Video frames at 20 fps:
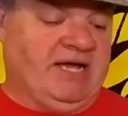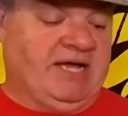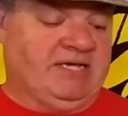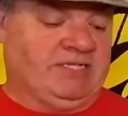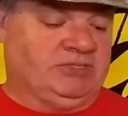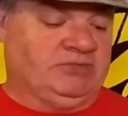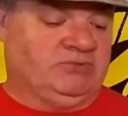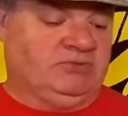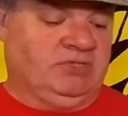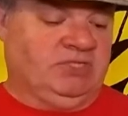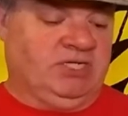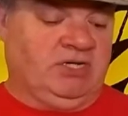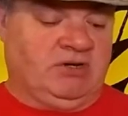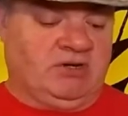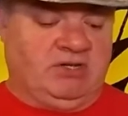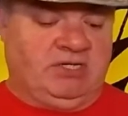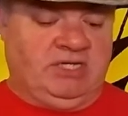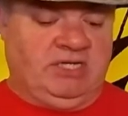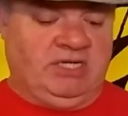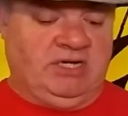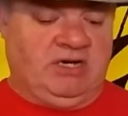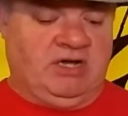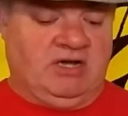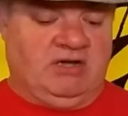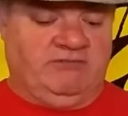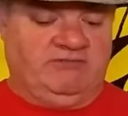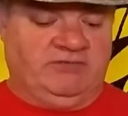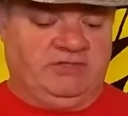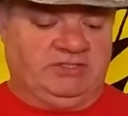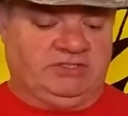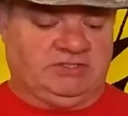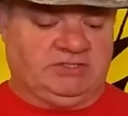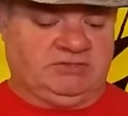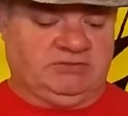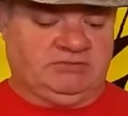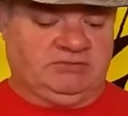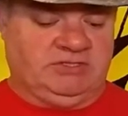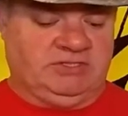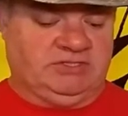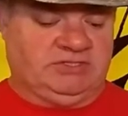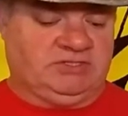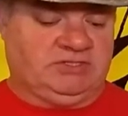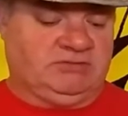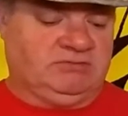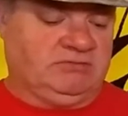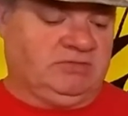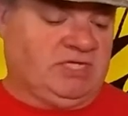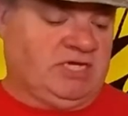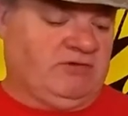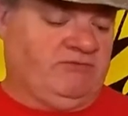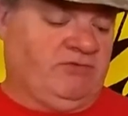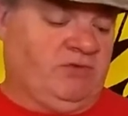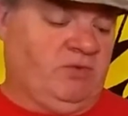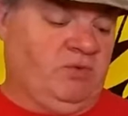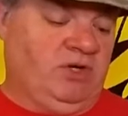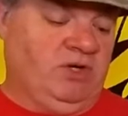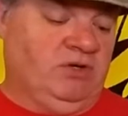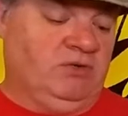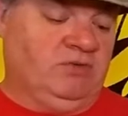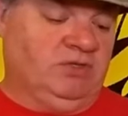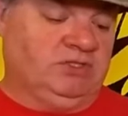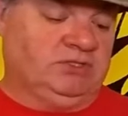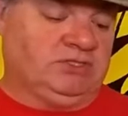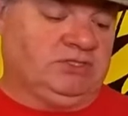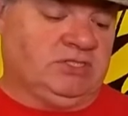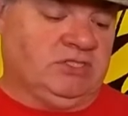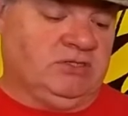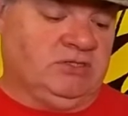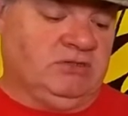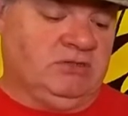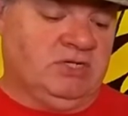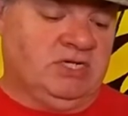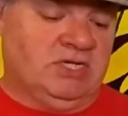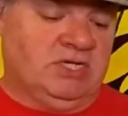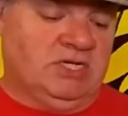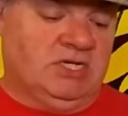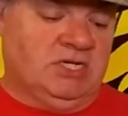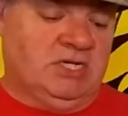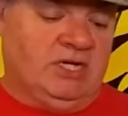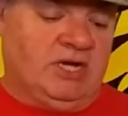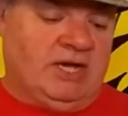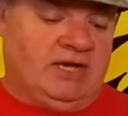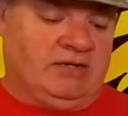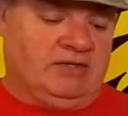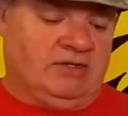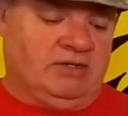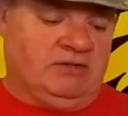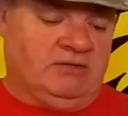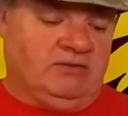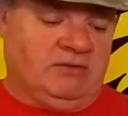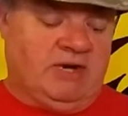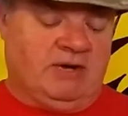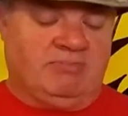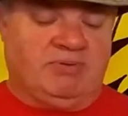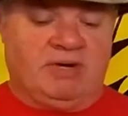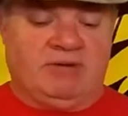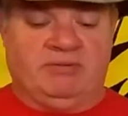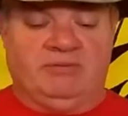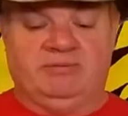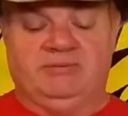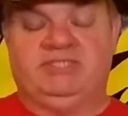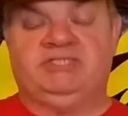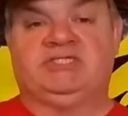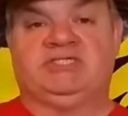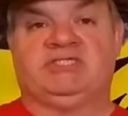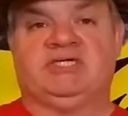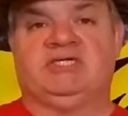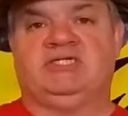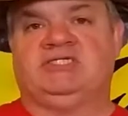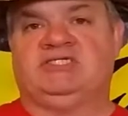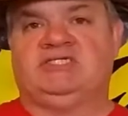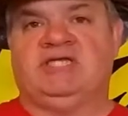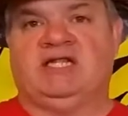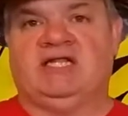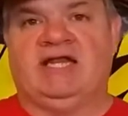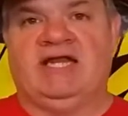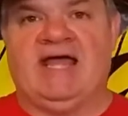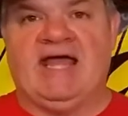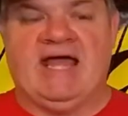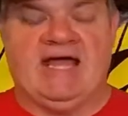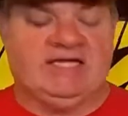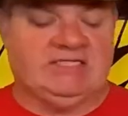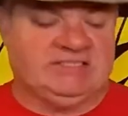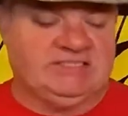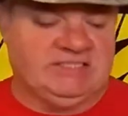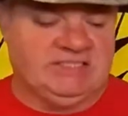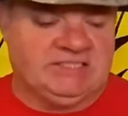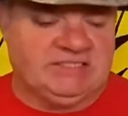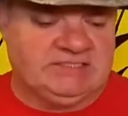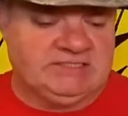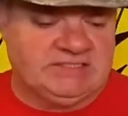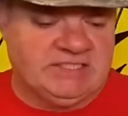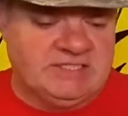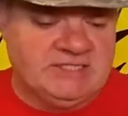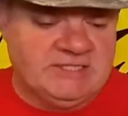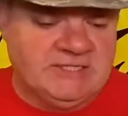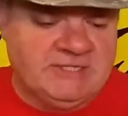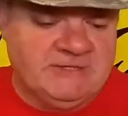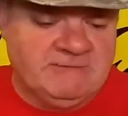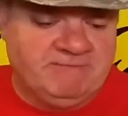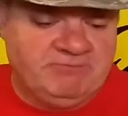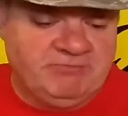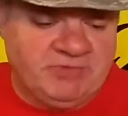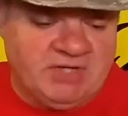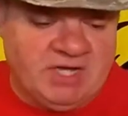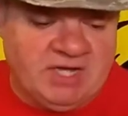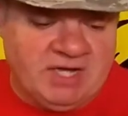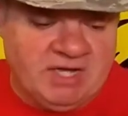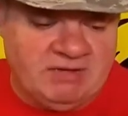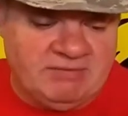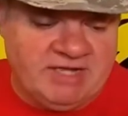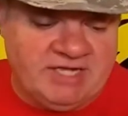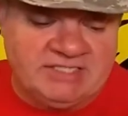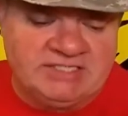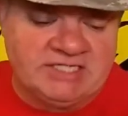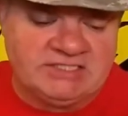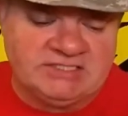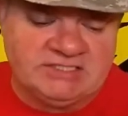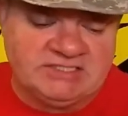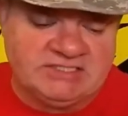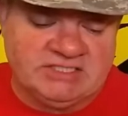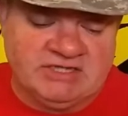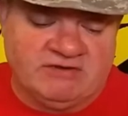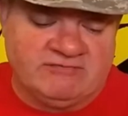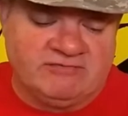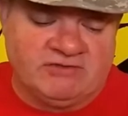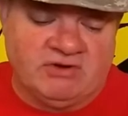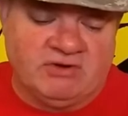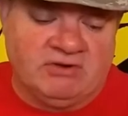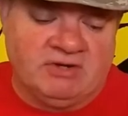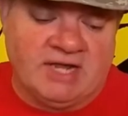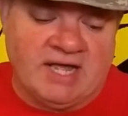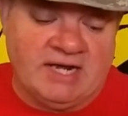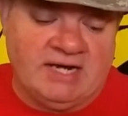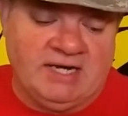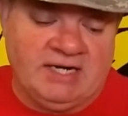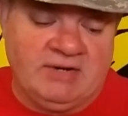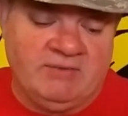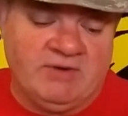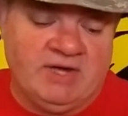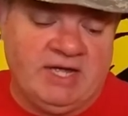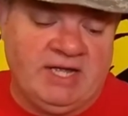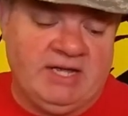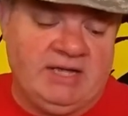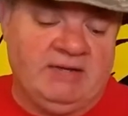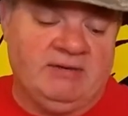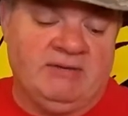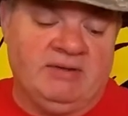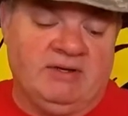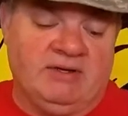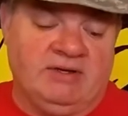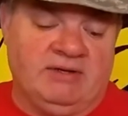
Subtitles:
back is really hard to get off, and it's kind of a weird one, so I don't know. I'm probably just going to sell it as is. It doesn't sell for a whole lot anyway.